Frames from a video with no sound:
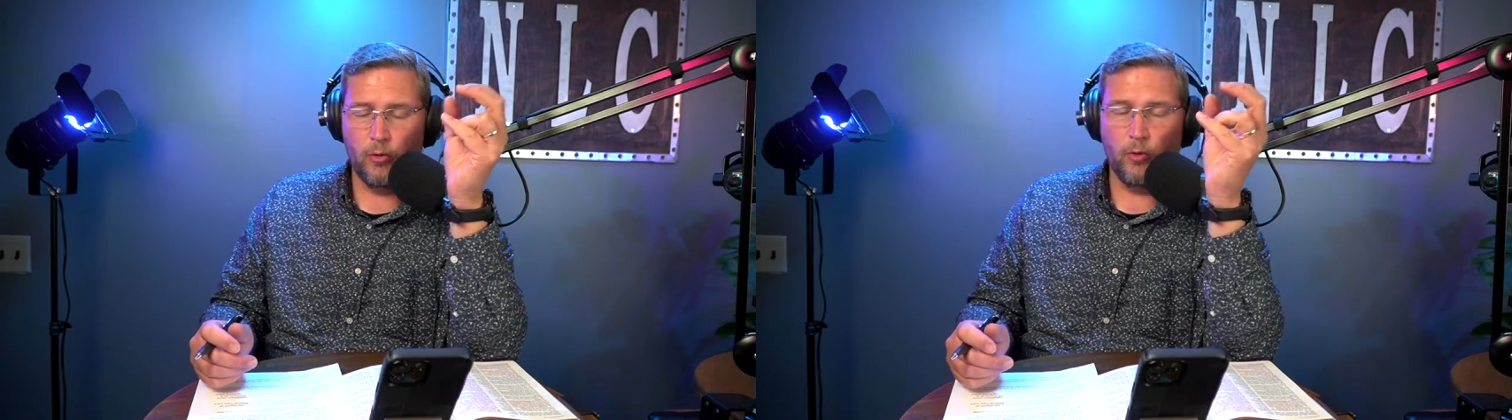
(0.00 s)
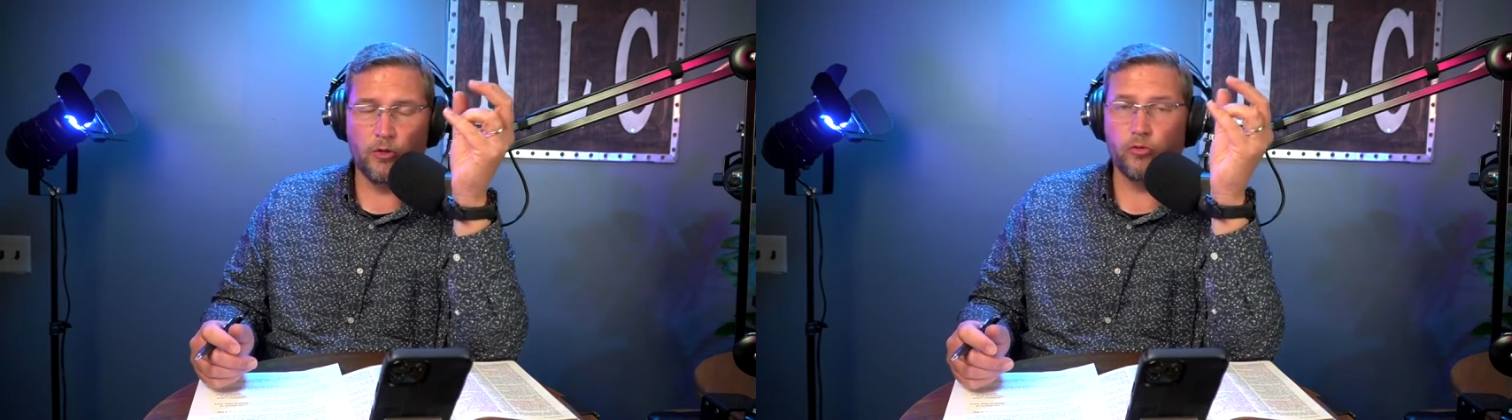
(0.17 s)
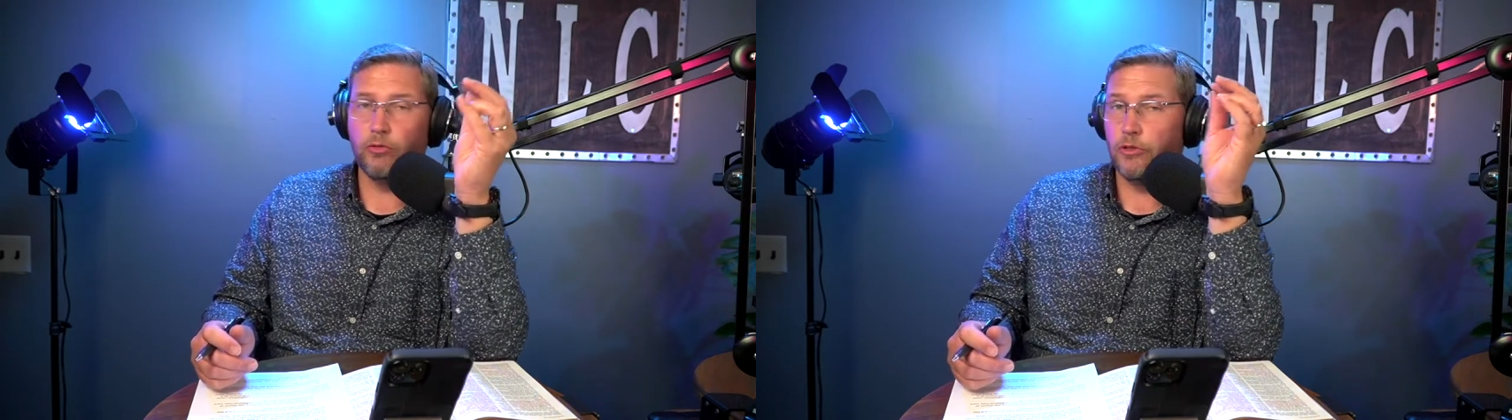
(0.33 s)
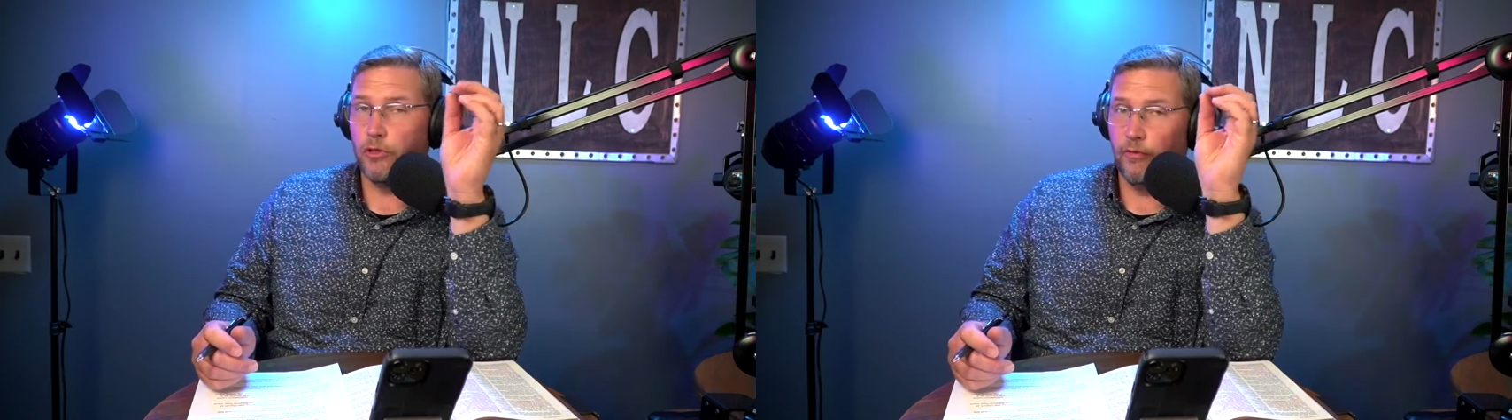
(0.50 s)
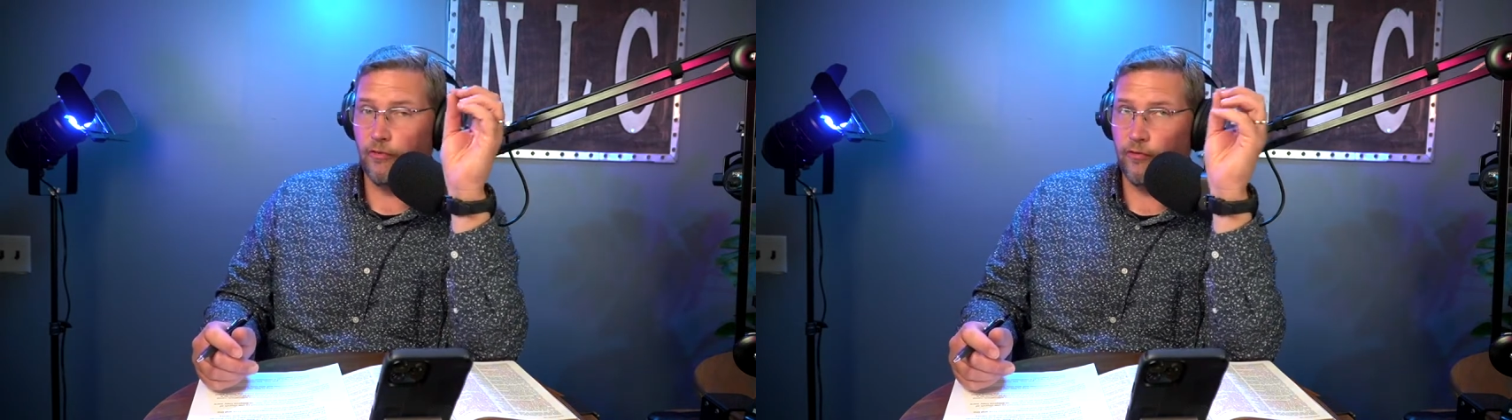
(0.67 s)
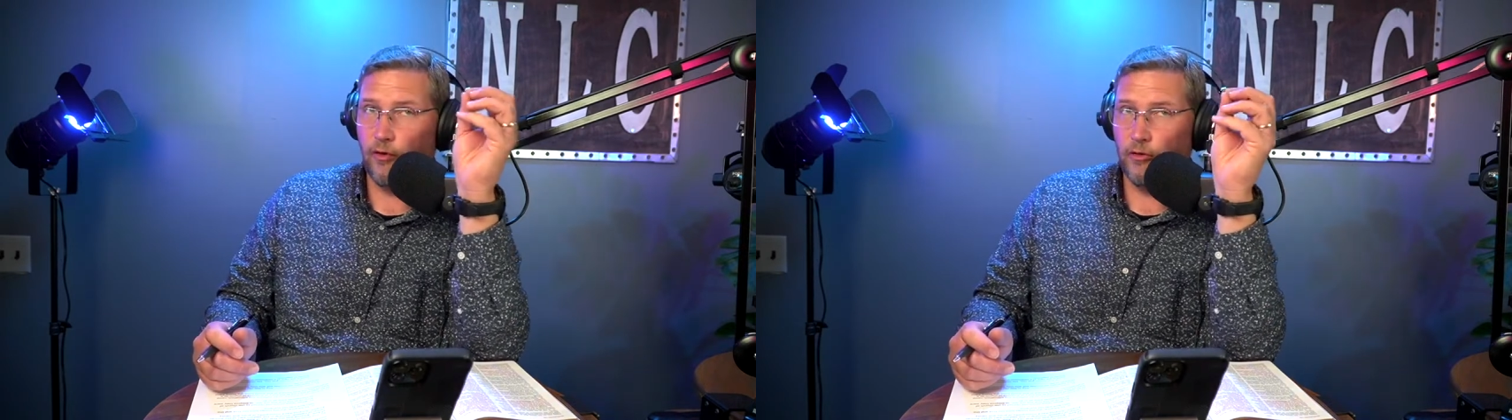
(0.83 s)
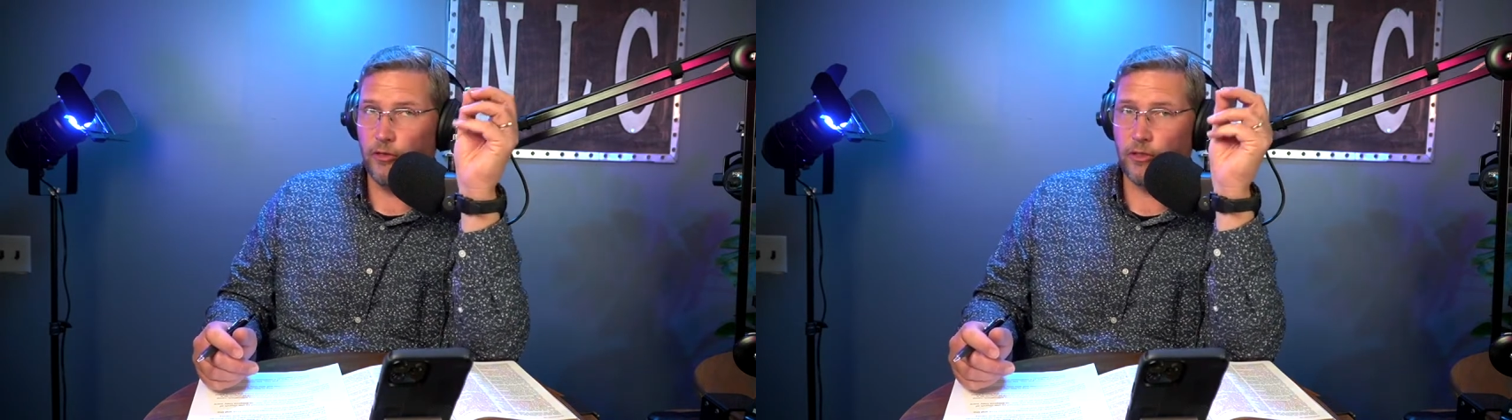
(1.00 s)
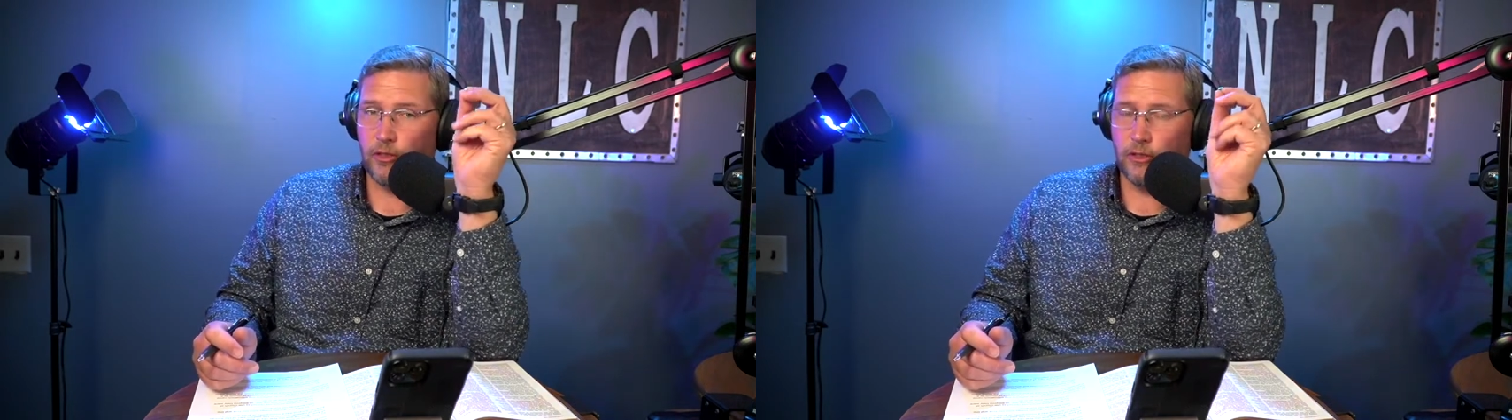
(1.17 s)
which was the first